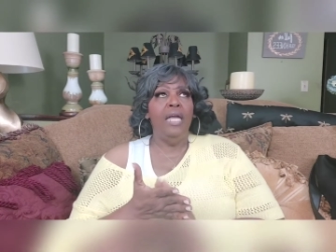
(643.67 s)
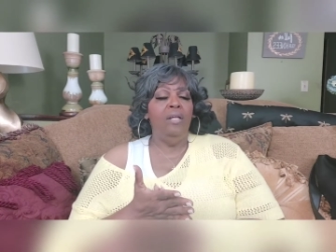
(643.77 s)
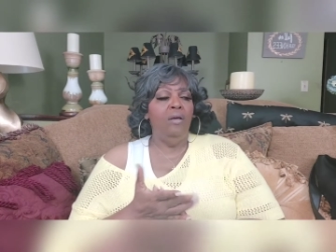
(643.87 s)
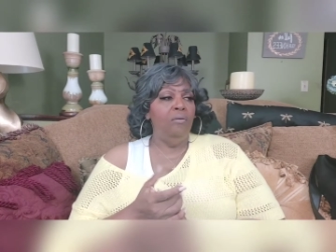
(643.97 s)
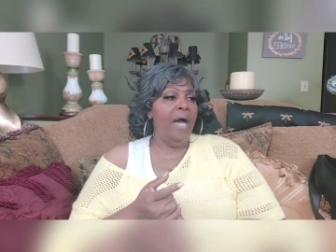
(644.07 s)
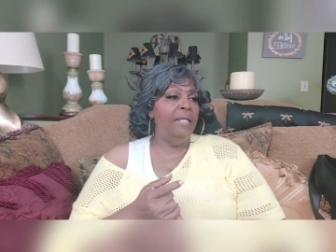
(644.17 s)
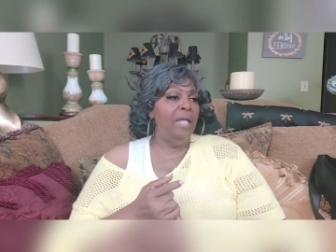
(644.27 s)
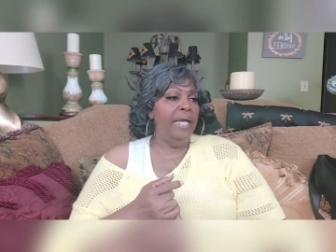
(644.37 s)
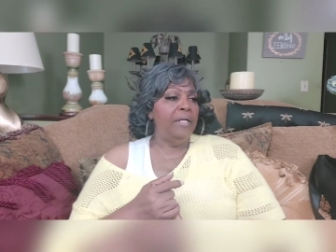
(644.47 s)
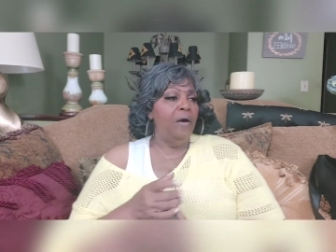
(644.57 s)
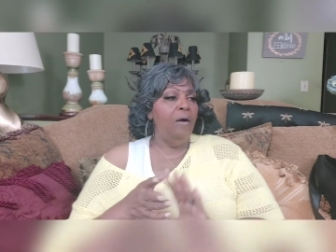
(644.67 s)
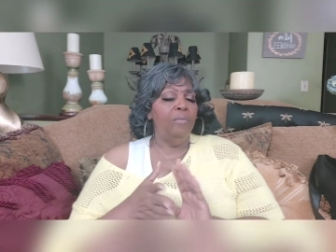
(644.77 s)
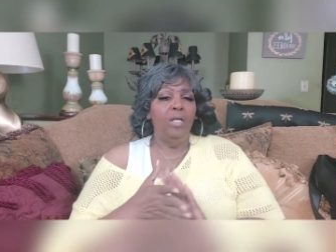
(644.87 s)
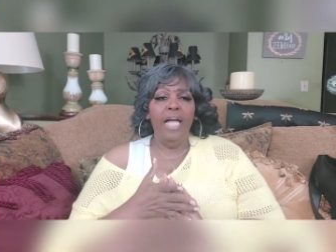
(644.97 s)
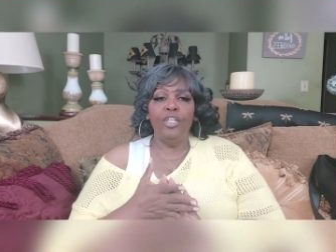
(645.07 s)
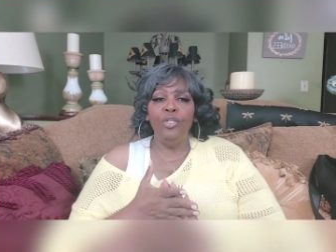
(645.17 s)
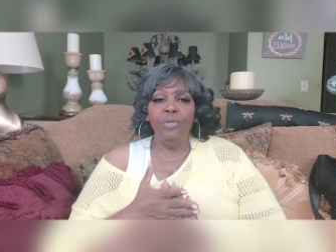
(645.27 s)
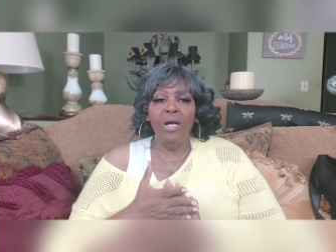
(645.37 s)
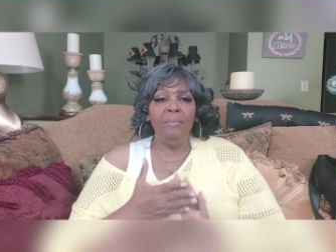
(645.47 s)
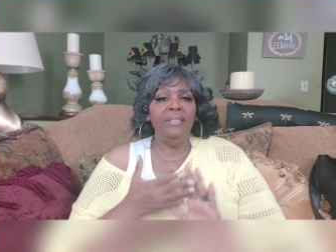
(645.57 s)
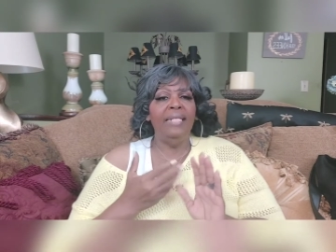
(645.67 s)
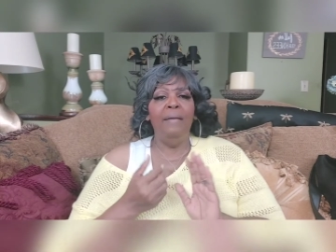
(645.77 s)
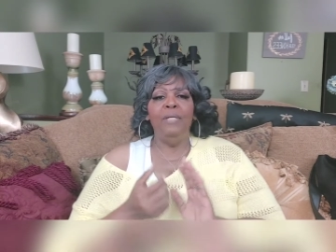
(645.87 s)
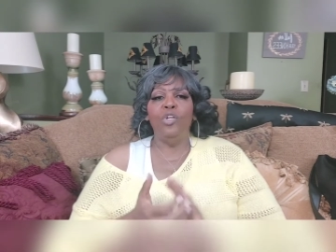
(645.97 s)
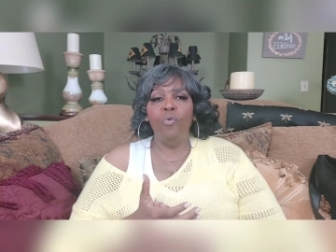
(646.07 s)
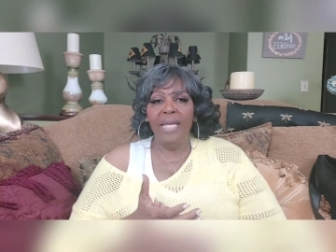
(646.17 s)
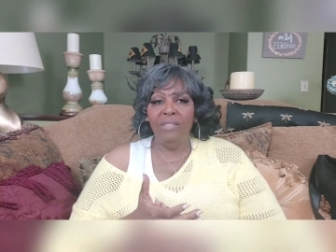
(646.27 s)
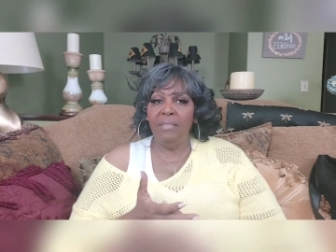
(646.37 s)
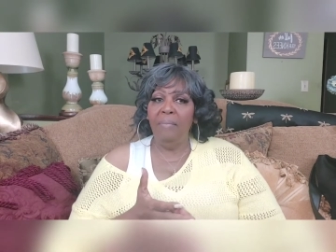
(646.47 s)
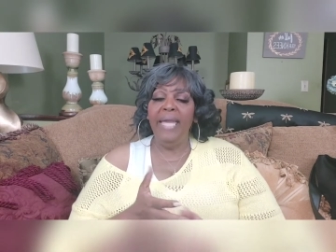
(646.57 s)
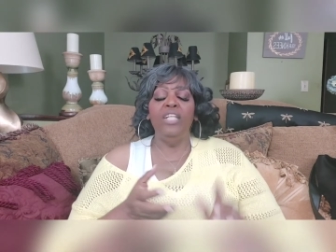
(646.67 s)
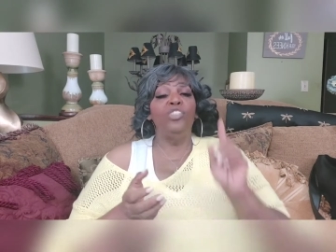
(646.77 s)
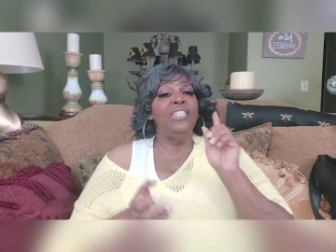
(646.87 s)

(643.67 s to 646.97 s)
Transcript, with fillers: and I like cucumbers, and I've been craving tomatoes.